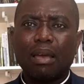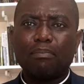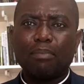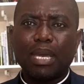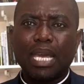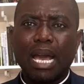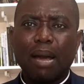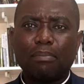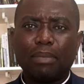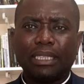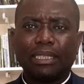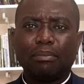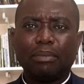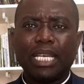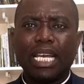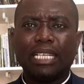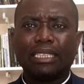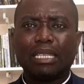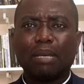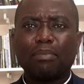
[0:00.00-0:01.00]
me a miss me
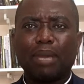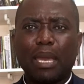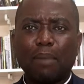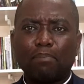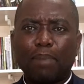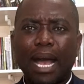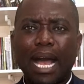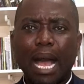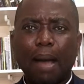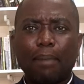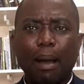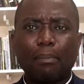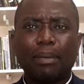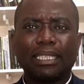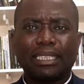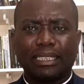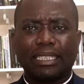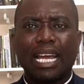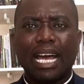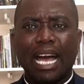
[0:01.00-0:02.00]
yes a me ba aba
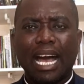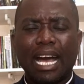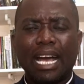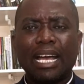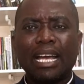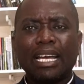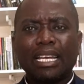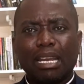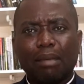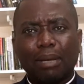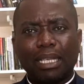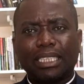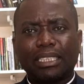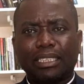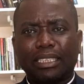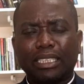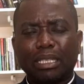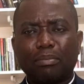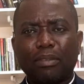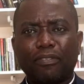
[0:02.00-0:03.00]
betna ha. Na ma
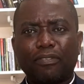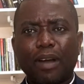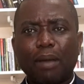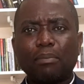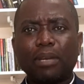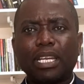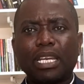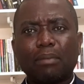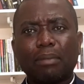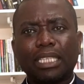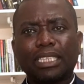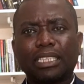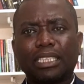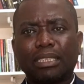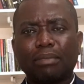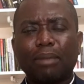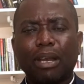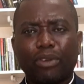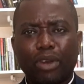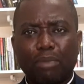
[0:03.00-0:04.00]
chichire me family, na ma
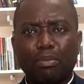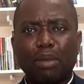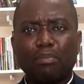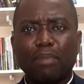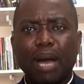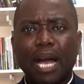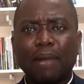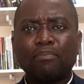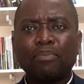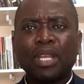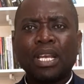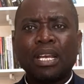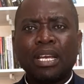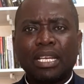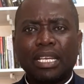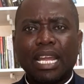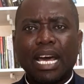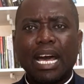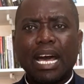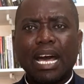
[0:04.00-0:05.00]
chich ma hwe me ma.
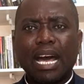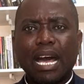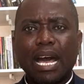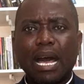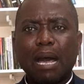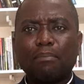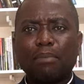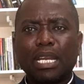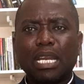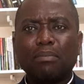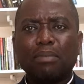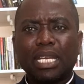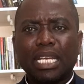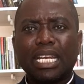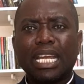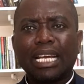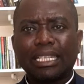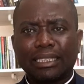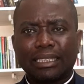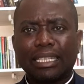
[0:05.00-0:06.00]
Na me ne me
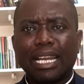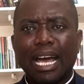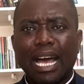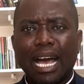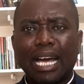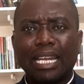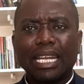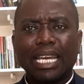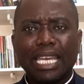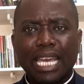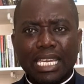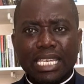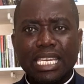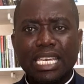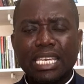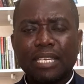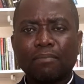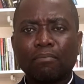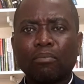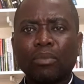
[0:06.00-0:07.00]
yiri atna ha na
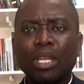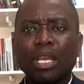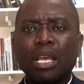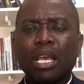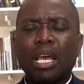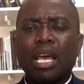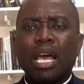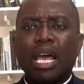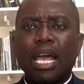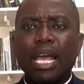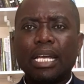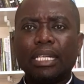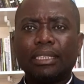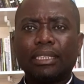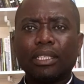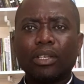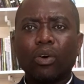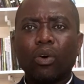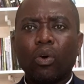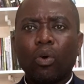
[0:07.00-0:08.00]
yanyi.
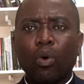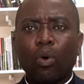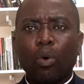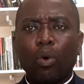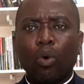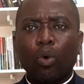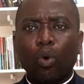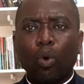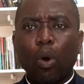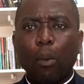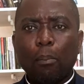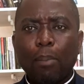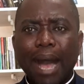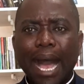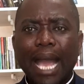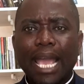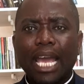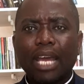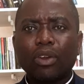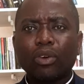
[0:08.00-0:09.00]
Enti no
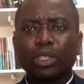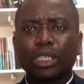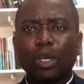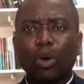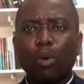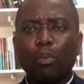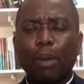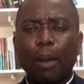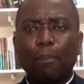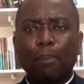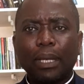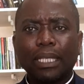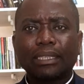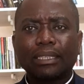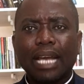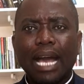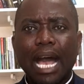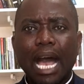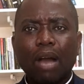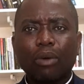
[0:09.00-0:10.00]
oba ya no se oba
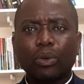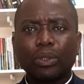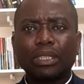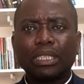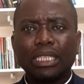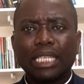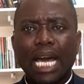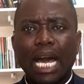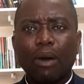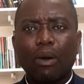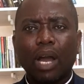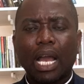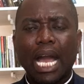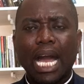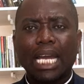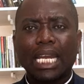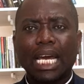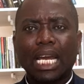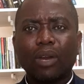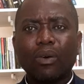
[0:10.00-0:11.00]
peska akosi dan wo
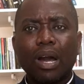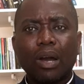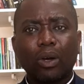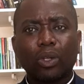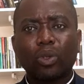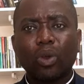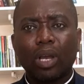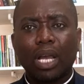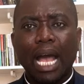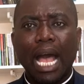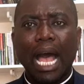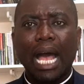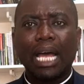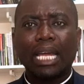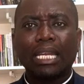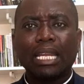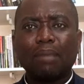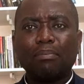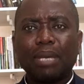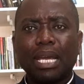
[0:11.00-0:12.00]
Ghana na akotoka
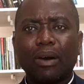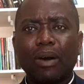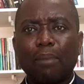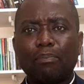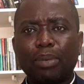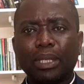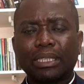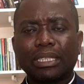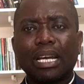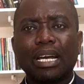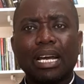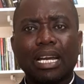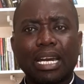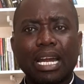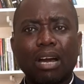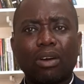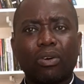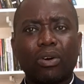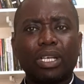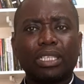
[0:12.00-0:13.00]
na bia wa peska
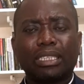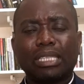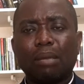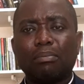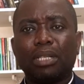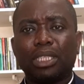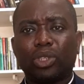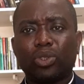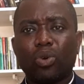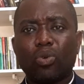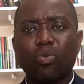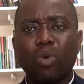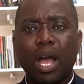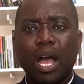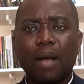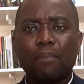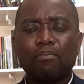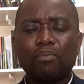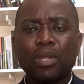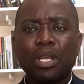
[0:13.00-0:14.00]
kakra ko establish ho a